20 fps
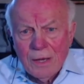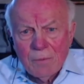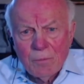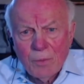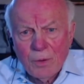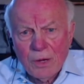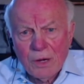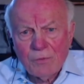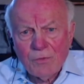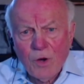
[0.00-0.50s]

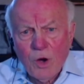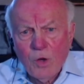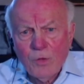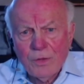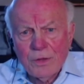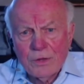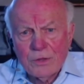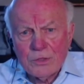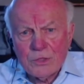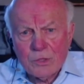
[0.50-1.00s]
but if all
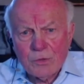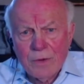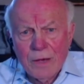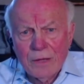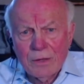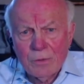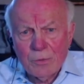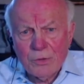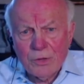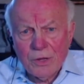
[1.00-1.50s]
they
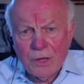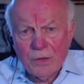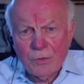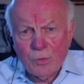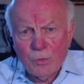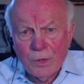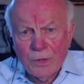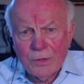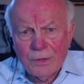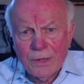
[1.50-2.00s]
surround themselves
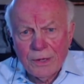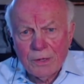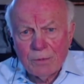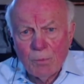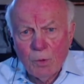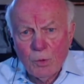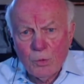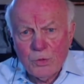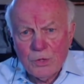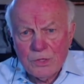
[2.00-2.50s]
with, as
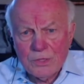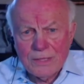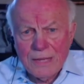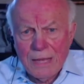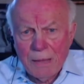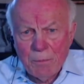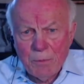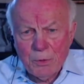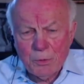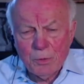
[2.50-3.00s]
most
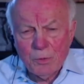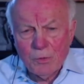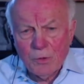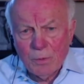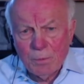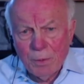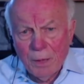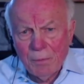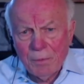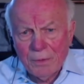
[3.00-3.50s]
establishment
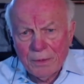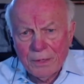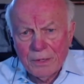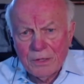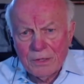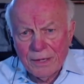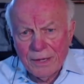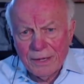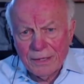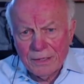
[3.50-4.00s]

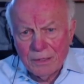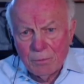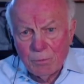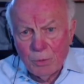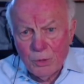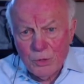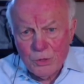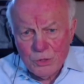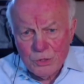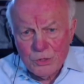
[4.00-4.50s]
Republicans like the
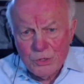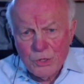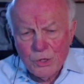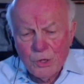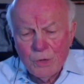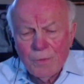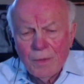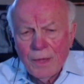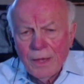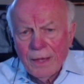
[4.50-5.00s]
Bushes do,
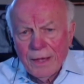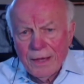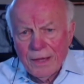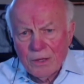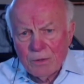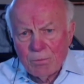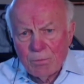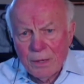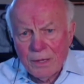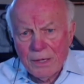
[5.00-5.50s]
is
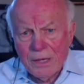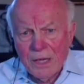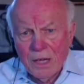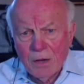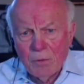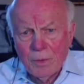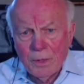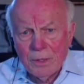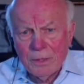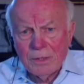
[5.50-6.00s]
big
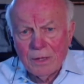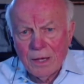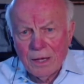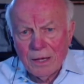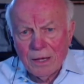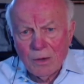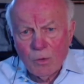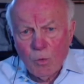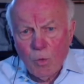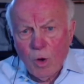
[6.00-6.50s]
government,
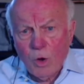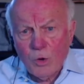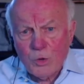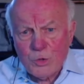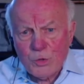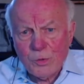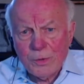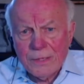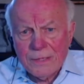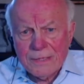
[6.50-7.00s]
uh, Wall
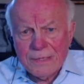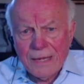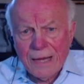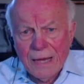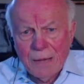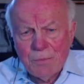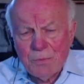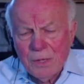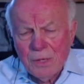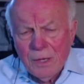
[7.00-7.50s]
Street
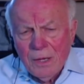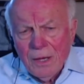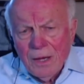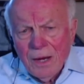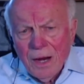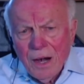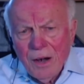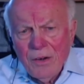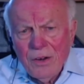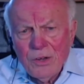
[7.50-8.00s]
types,
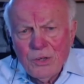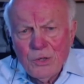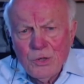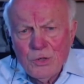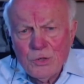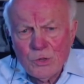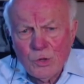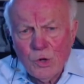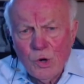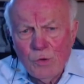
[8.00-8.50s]
our
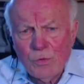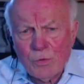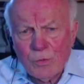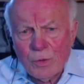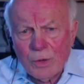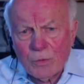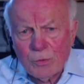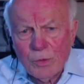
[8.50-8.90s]
issues are over with.